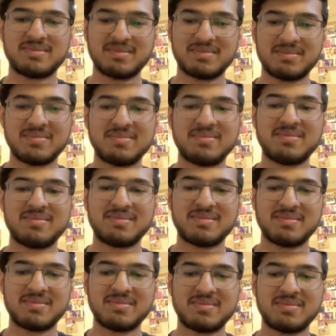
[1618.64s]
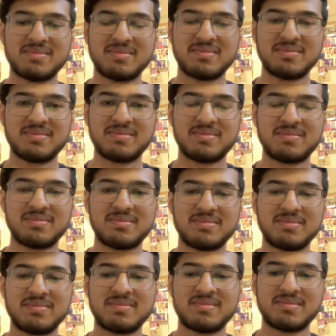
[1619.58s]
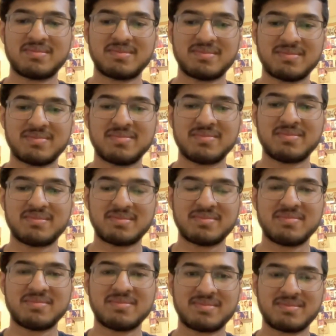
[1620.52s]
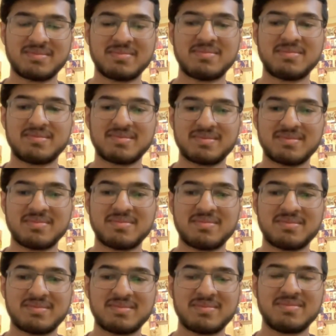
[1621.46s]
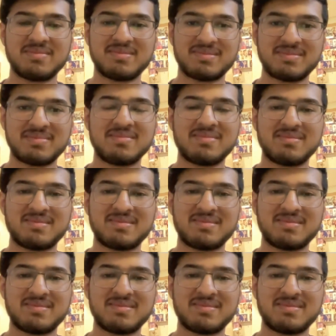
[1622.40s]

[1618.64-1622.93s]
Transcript: (not speaking)